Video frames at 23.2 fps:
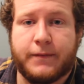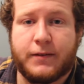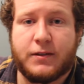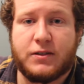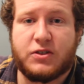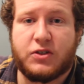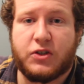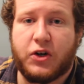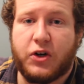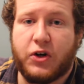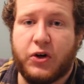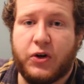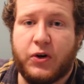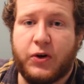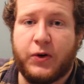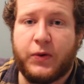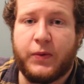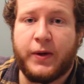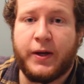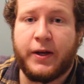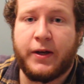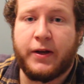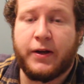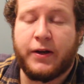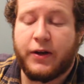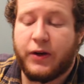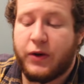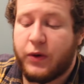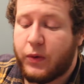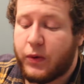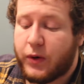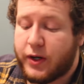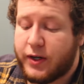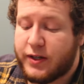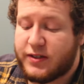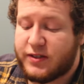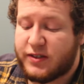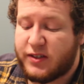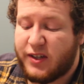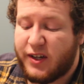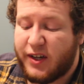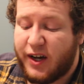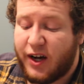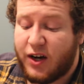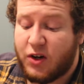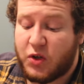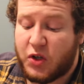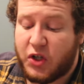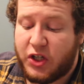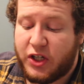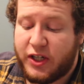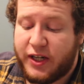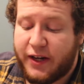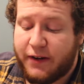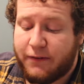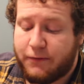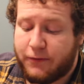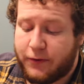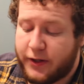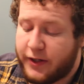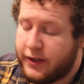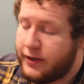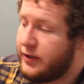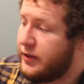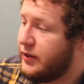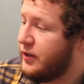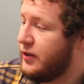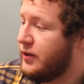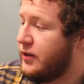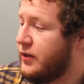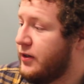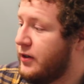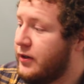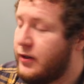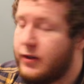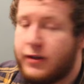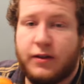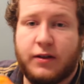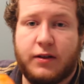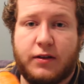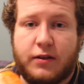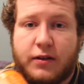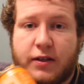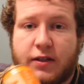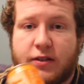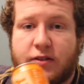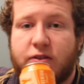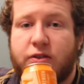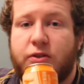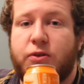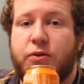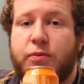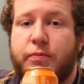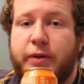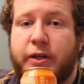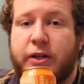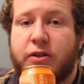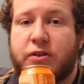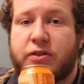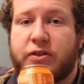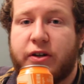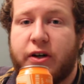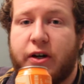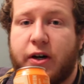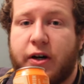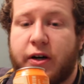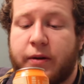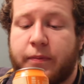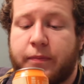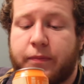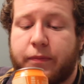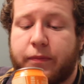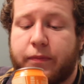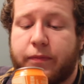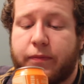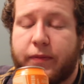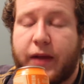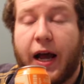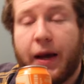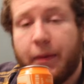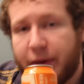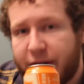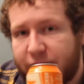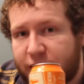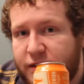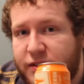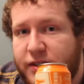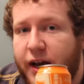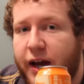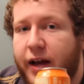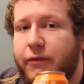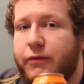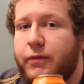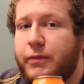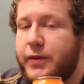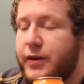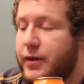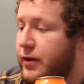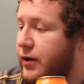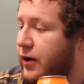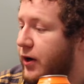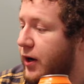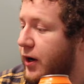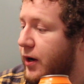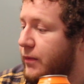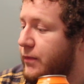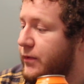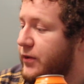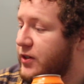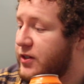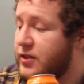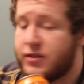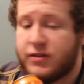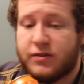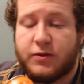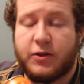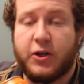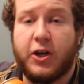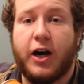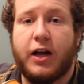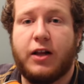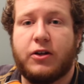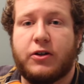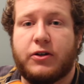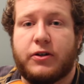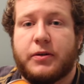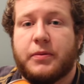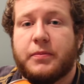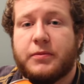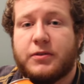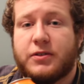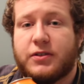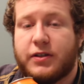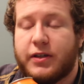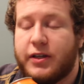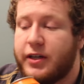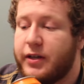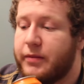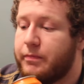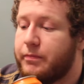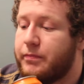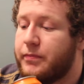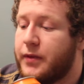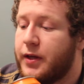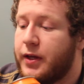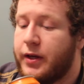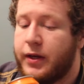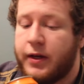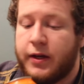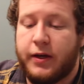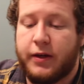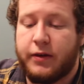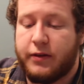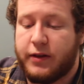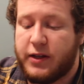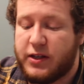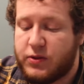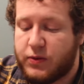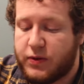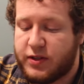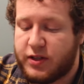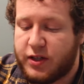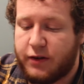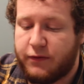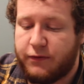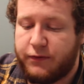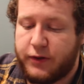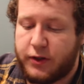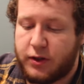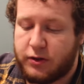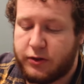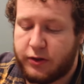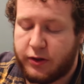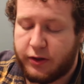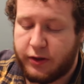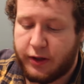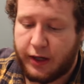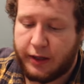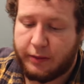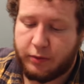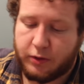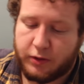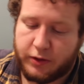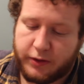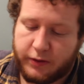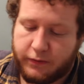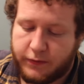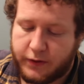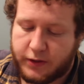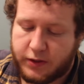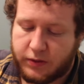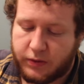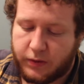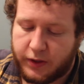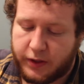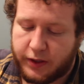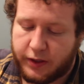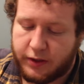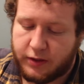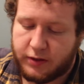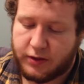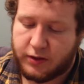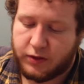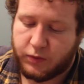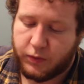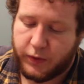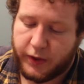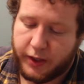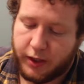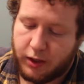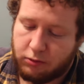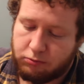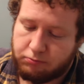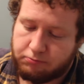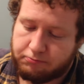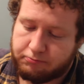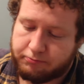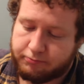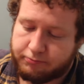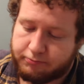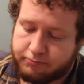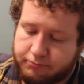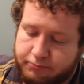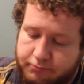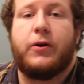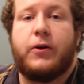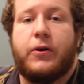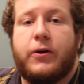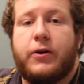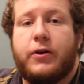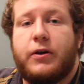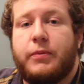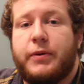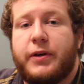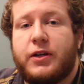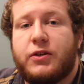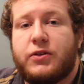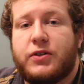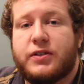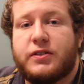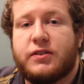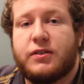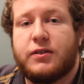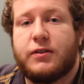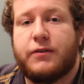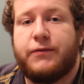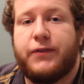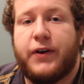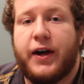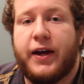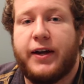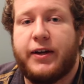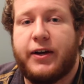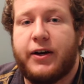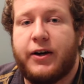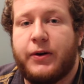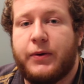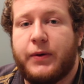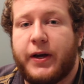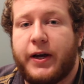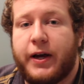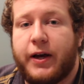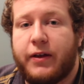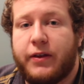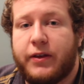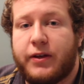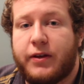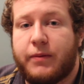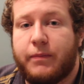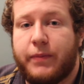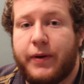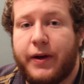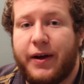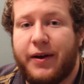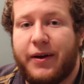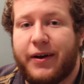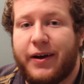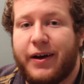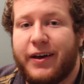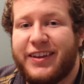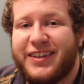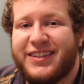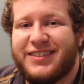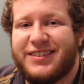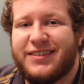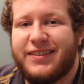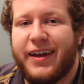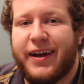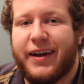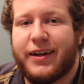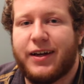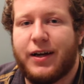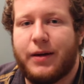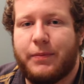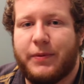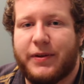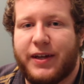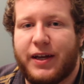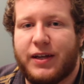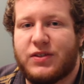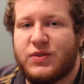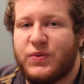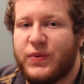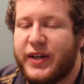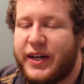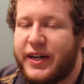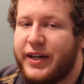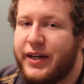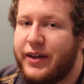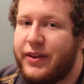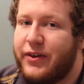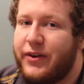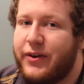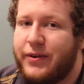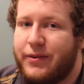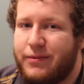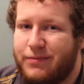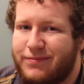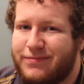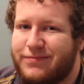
So we're gonna see how different these two beers are. I mean, aside from the obvious color scheme. This one's unfiltered. I believe this one is as well. It'll be interesting to find out how they compare, how they stack up against one another.